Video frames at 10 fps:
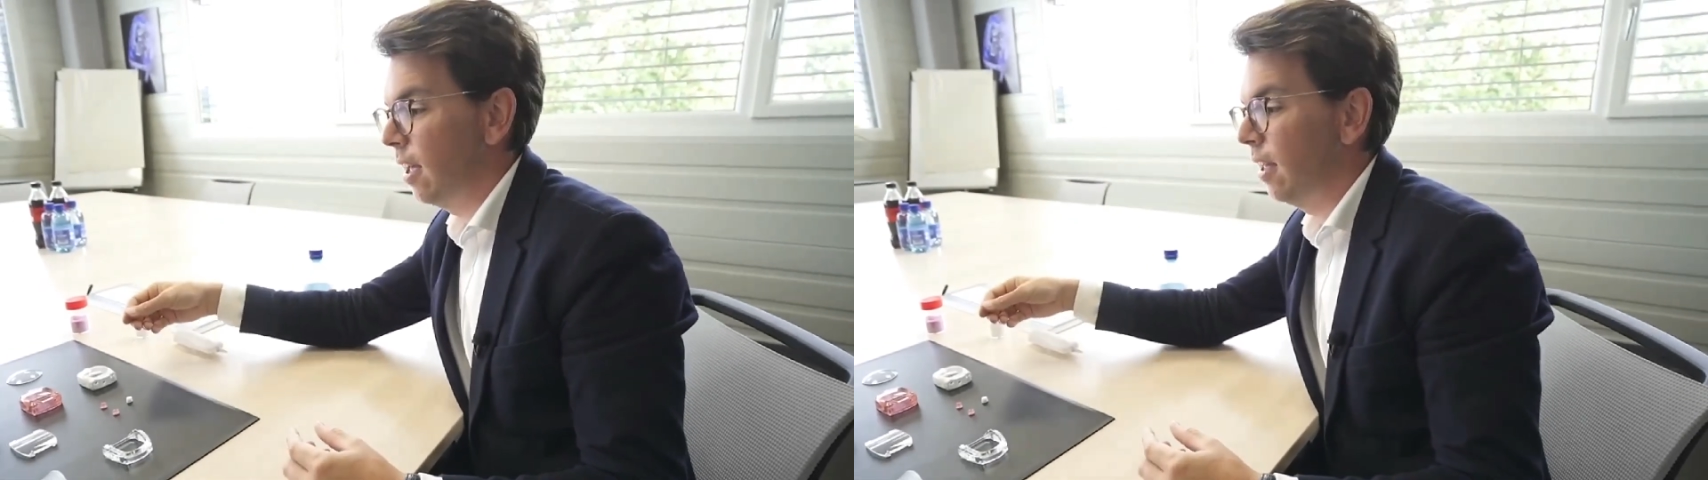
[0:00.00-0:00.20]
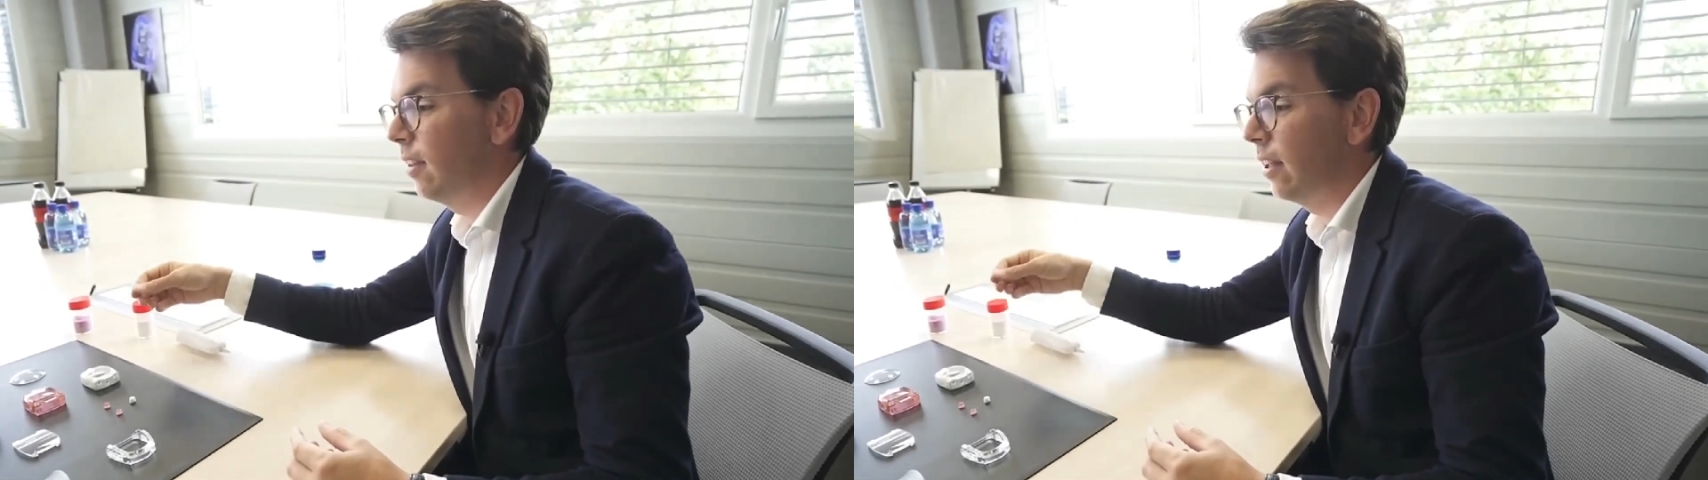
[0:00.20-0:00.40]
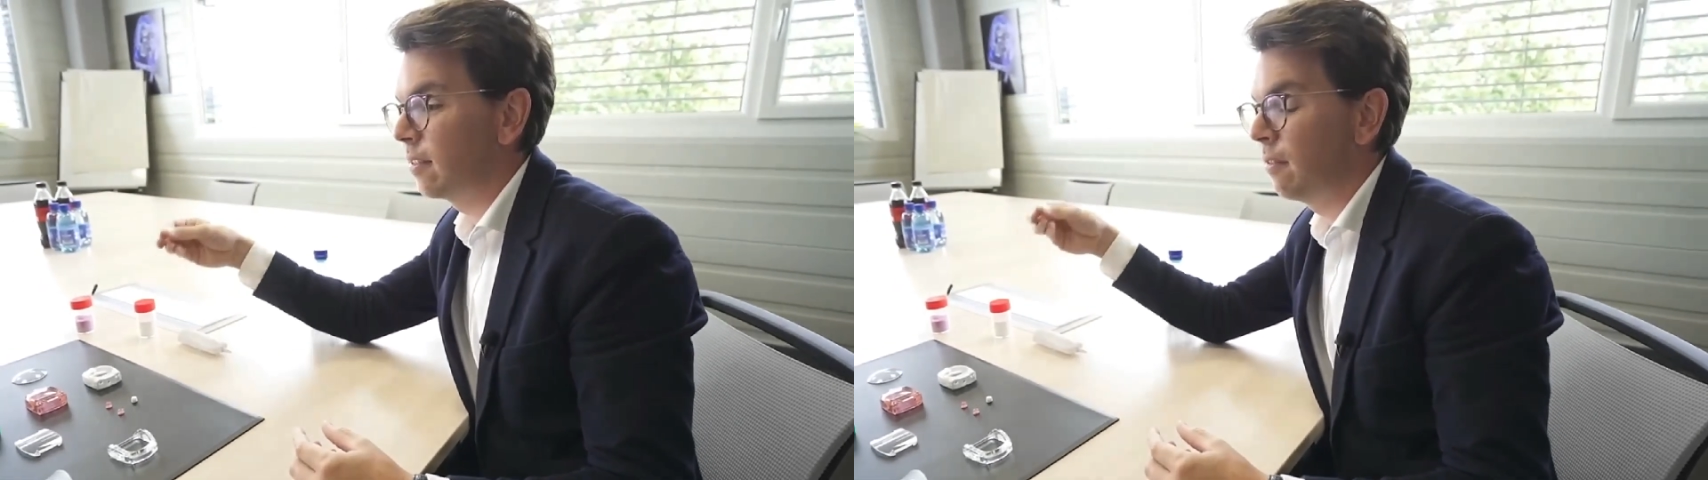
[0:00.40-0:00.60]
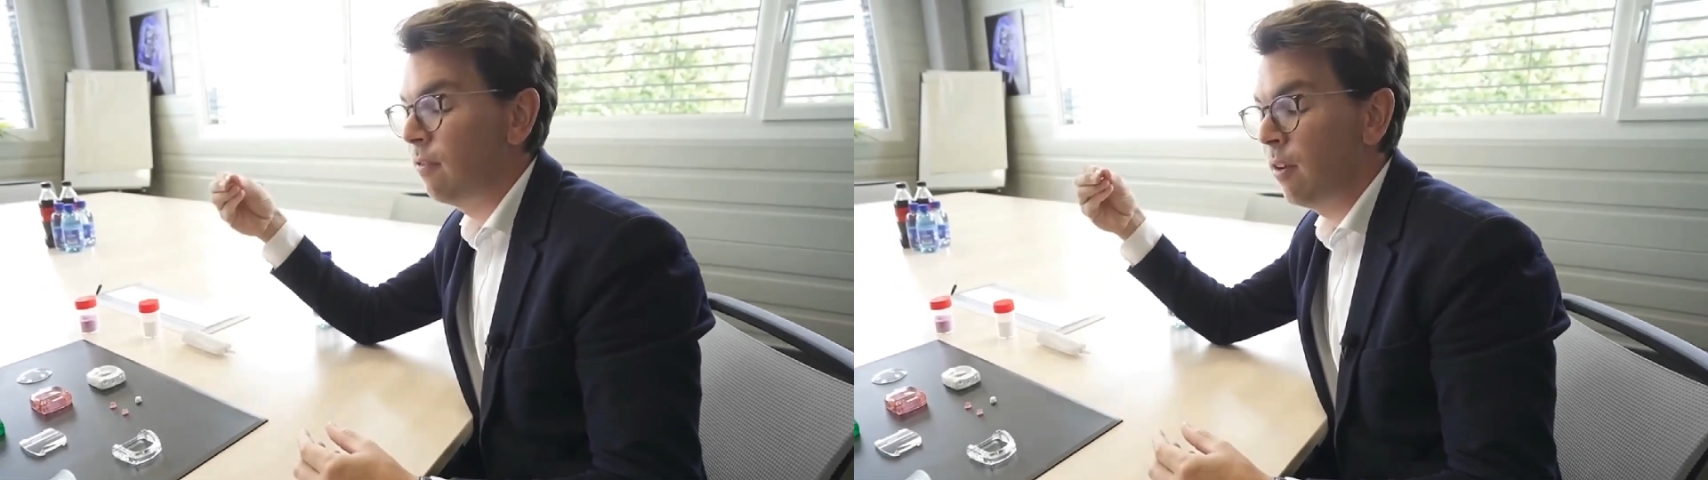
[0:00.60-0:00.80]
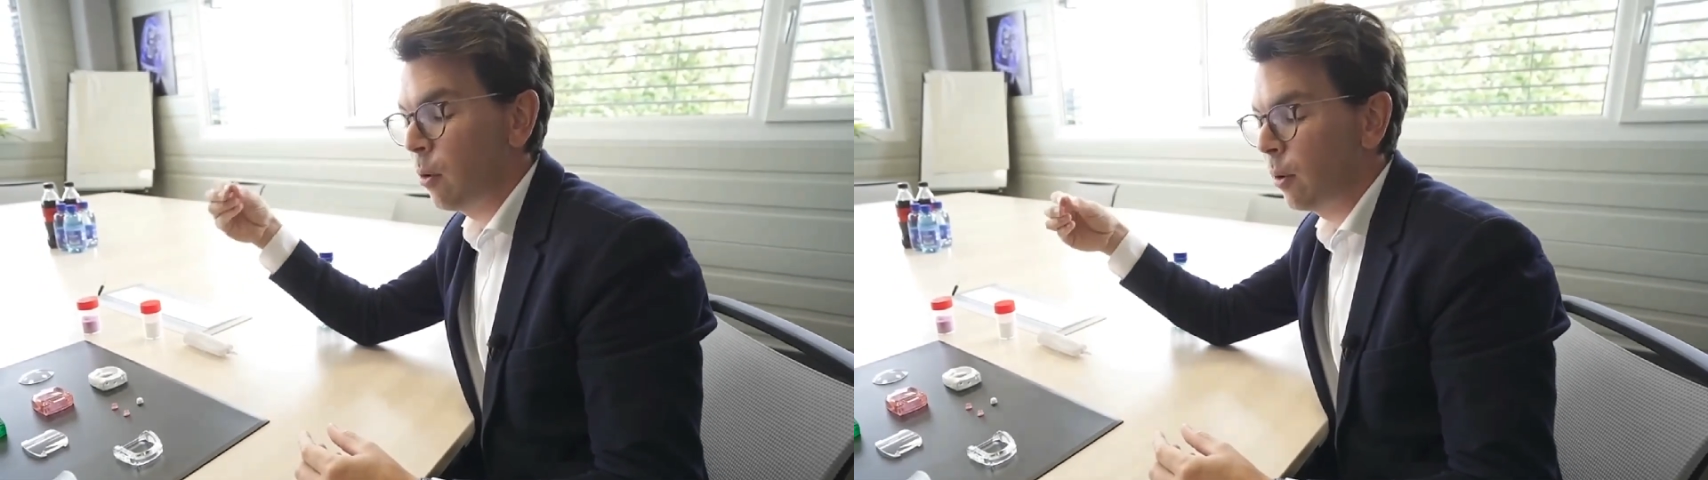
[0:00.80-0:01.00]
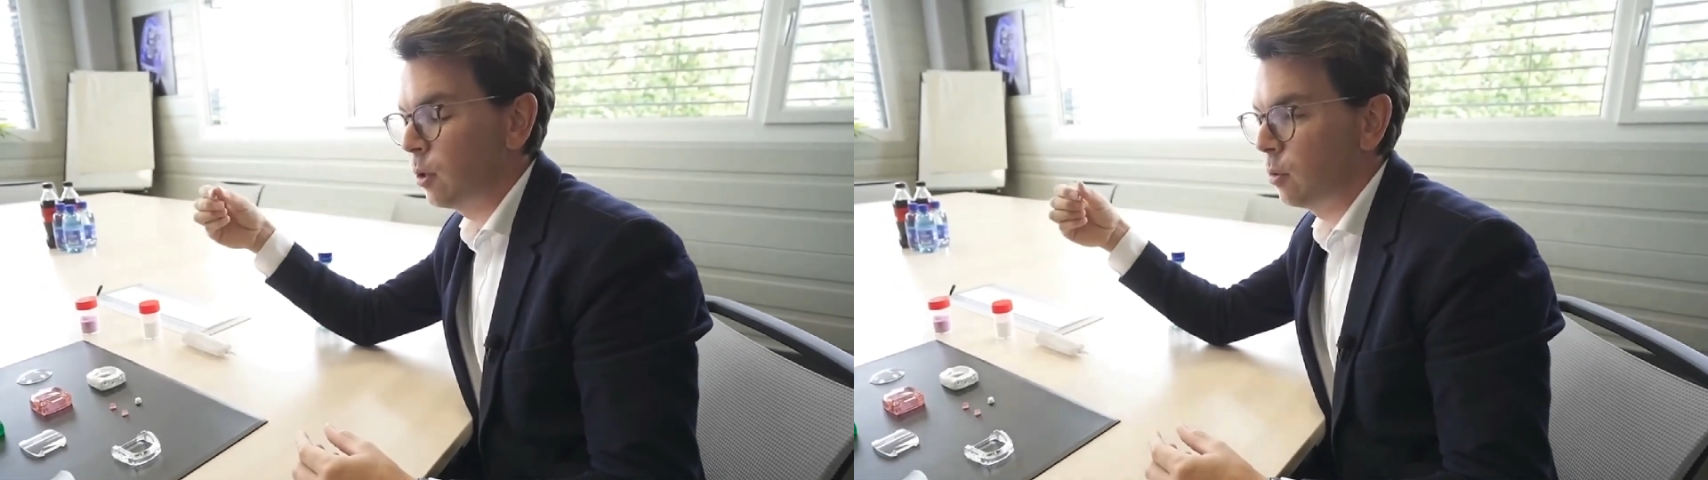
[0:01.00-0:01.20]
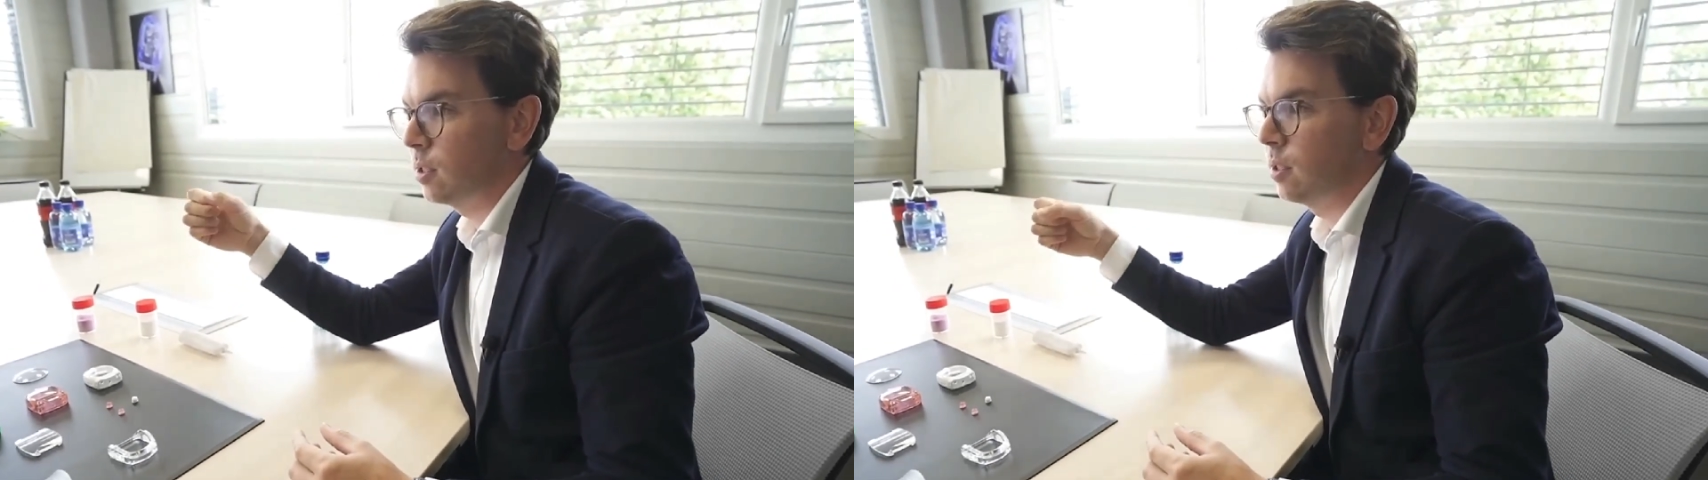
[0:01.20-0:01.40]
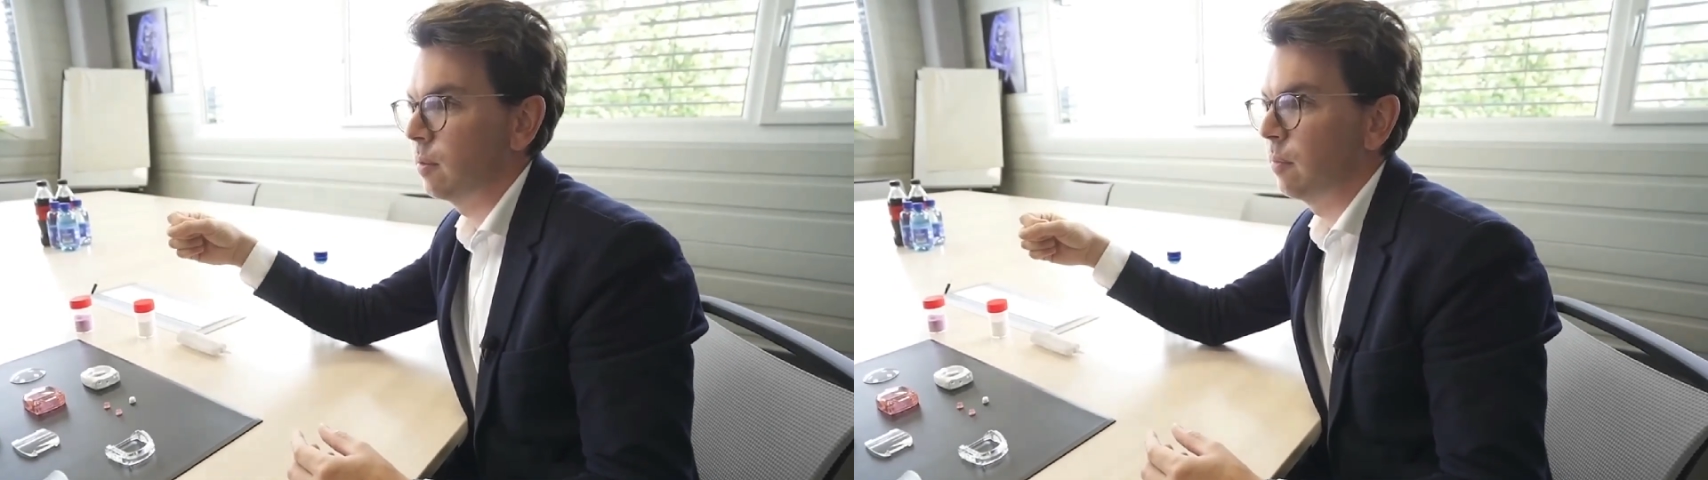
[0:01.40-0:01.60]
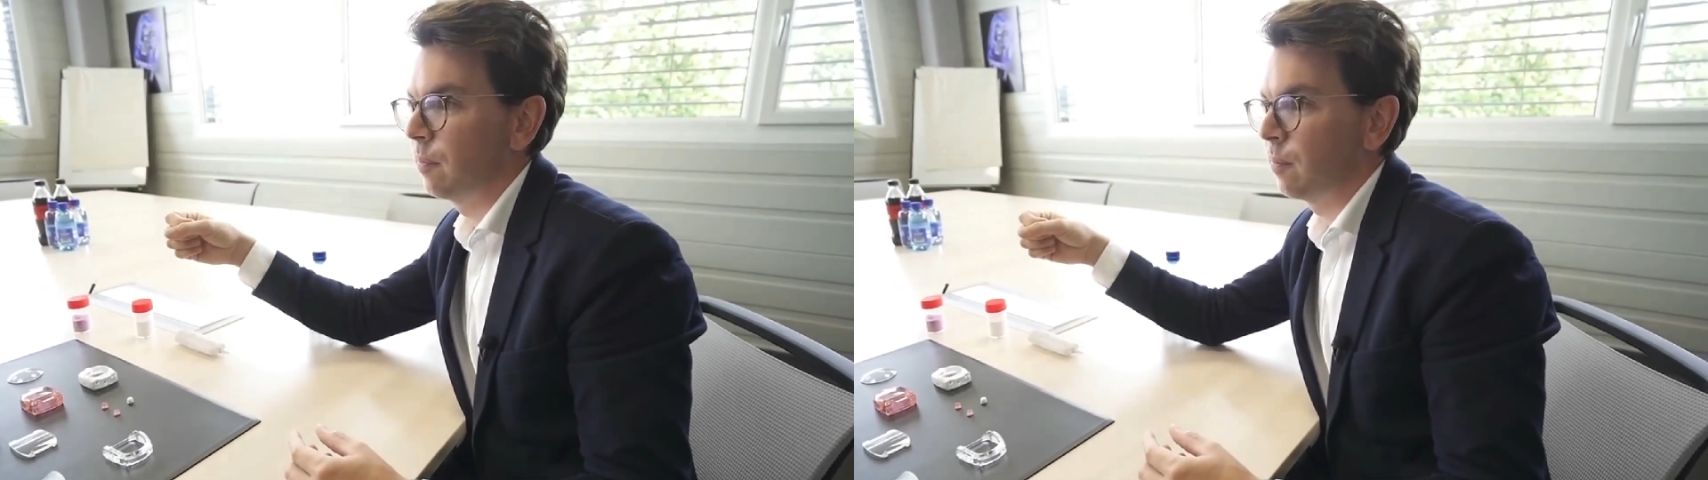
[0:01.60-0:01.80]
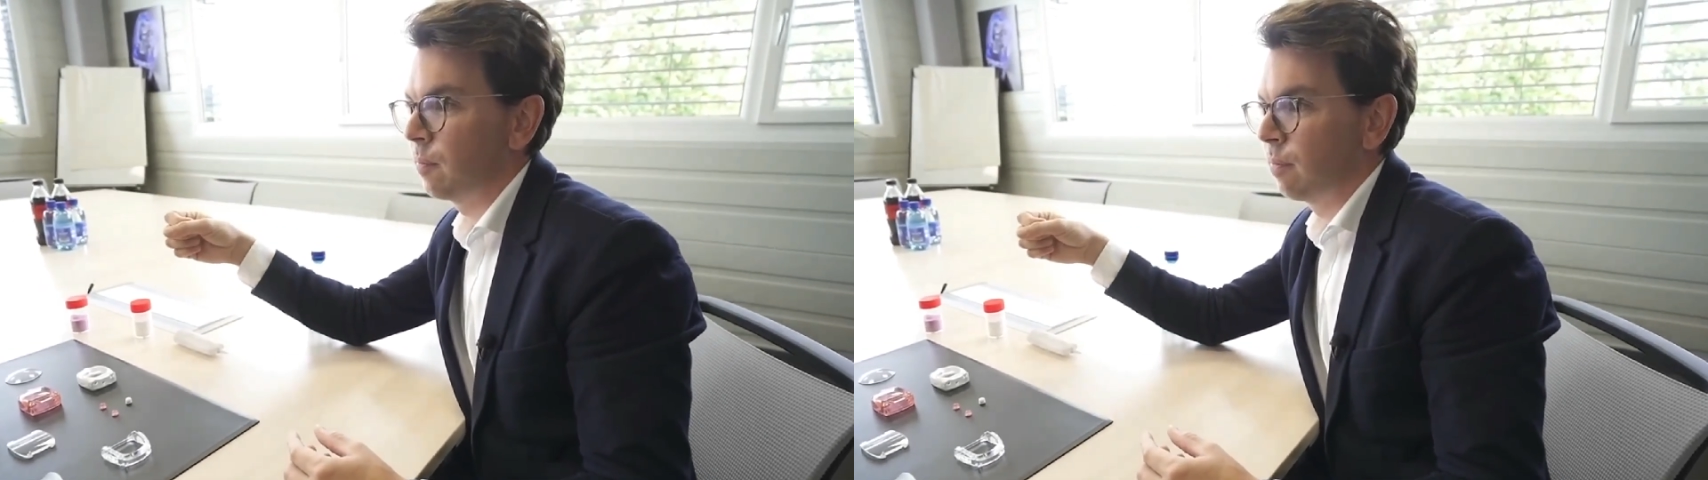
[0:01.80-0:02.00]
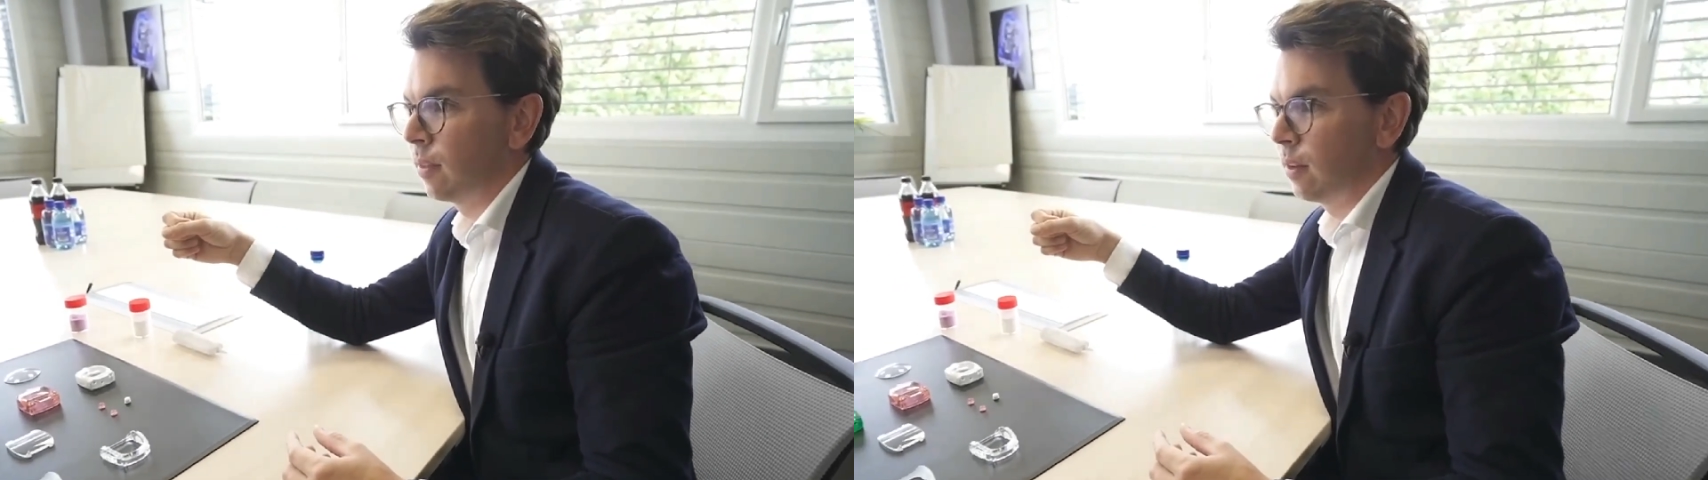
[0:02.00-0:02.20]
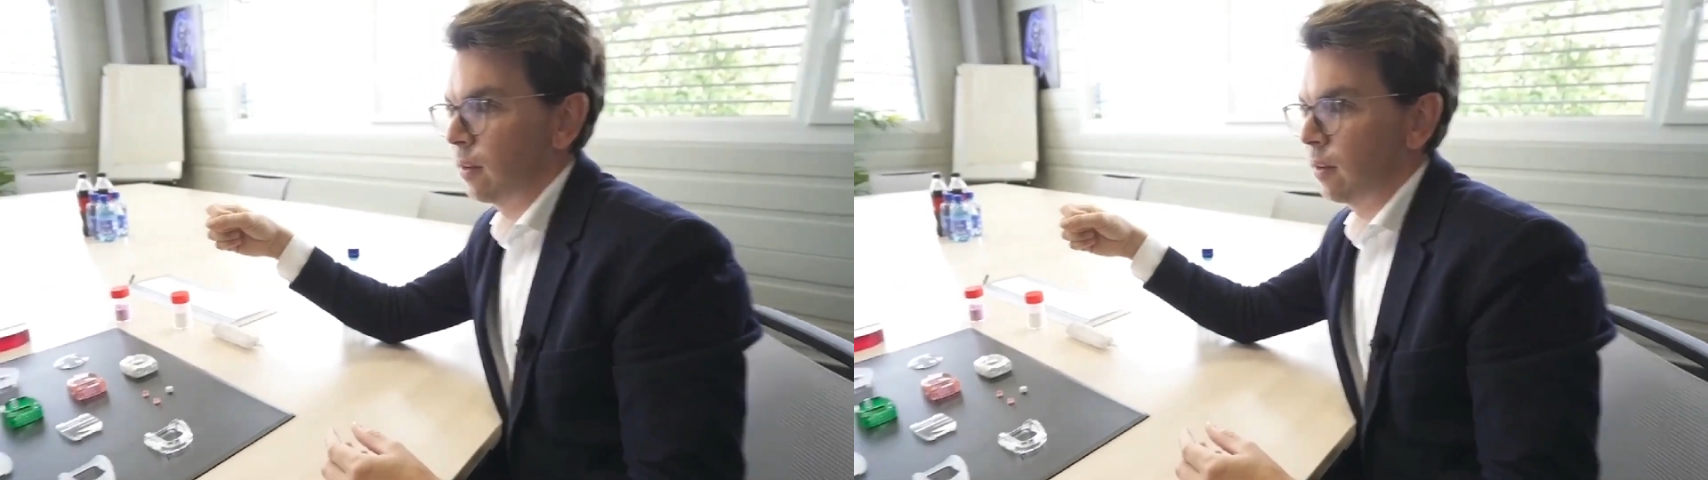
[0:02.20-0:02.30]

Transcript: and that's very interesting. And,